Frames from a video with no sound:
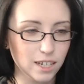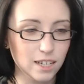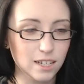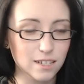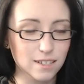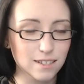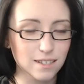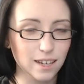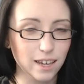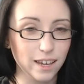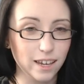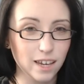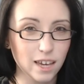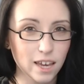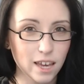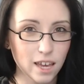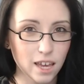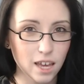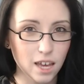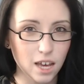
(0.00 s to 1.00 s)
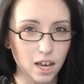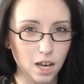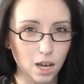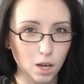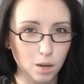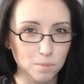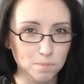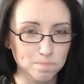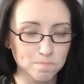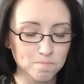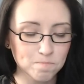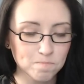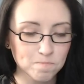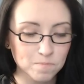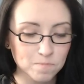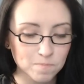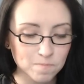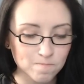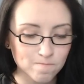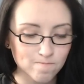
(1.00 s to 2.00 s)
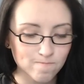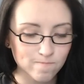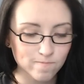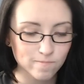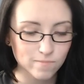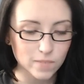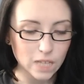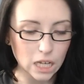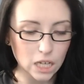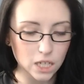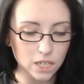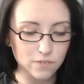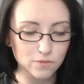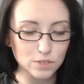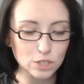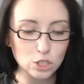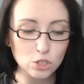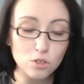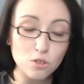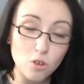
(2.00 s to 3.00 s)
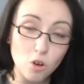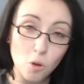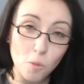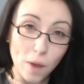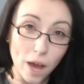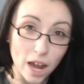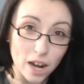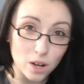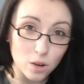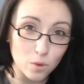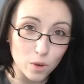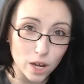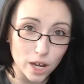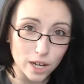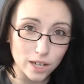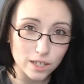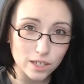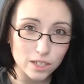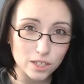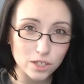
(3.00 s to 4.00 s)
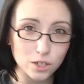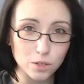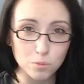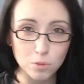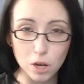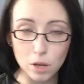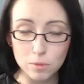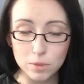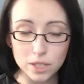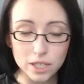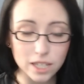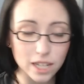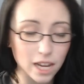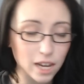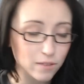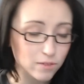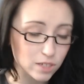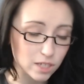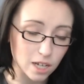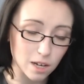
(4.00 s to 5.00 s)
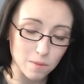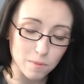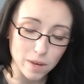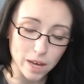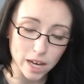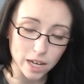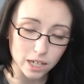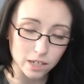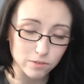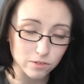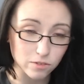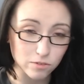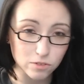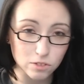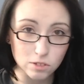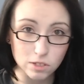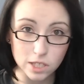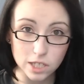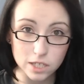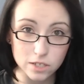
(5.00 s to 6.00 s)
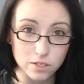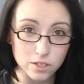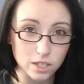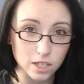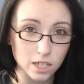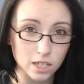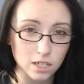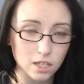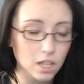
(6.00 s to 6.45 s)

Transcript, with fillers: And he's like, um, if we do the robotic one, you're probably gonna have to come back every few years and